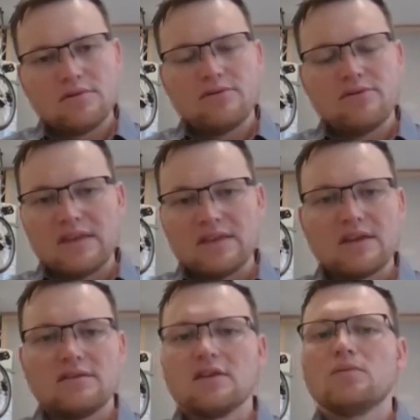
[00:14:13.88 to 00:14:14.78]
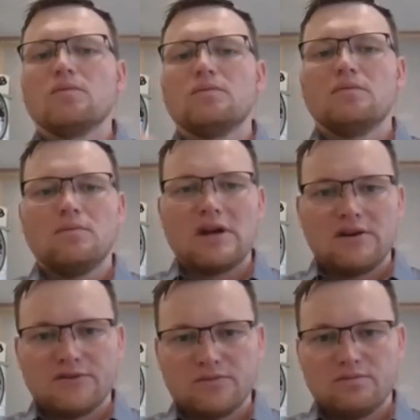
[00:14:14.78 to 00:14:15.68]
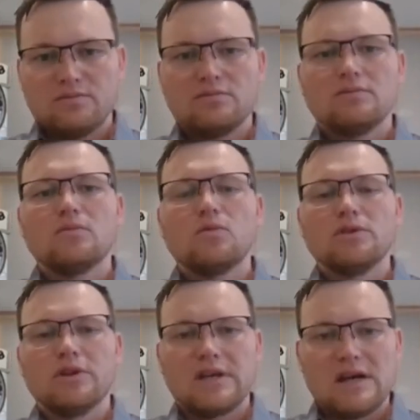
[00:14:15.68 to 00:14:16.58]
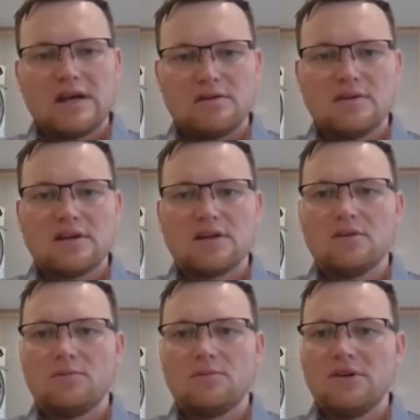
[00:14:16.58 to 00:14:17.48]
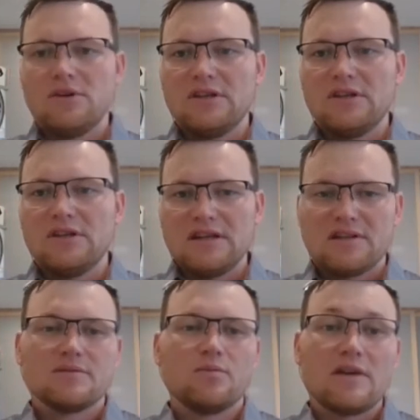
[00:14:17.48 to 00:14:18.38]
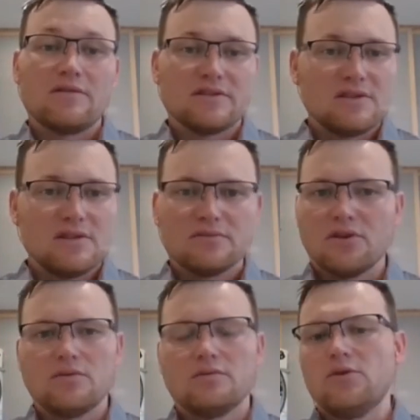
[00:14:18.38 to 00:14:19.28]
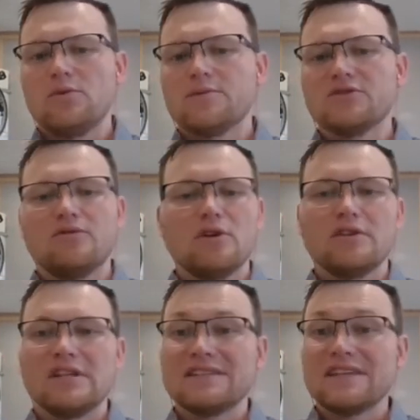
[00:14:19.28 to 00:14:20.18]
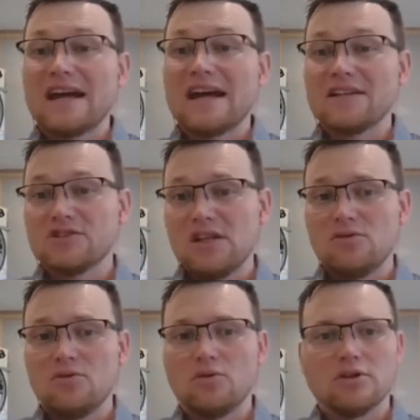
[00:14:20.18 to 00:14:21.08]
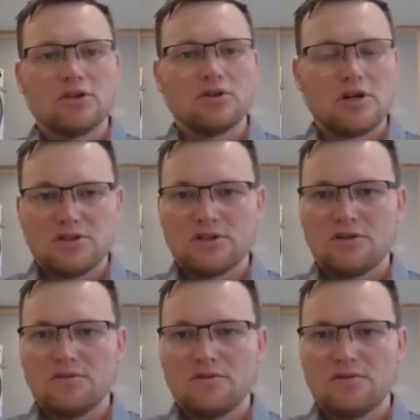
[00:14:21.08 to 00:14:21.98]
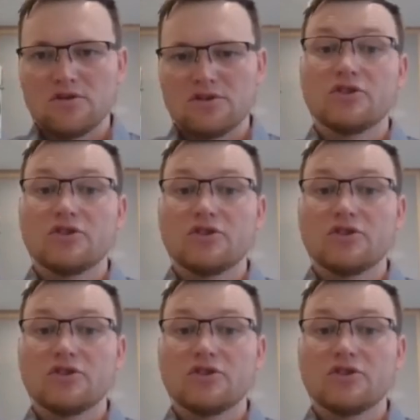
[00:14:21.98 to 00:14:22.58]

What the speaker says: thing that I think buyers will look at that could be a downside is privacy. So especially if you have an attached ADU or a garage conversion with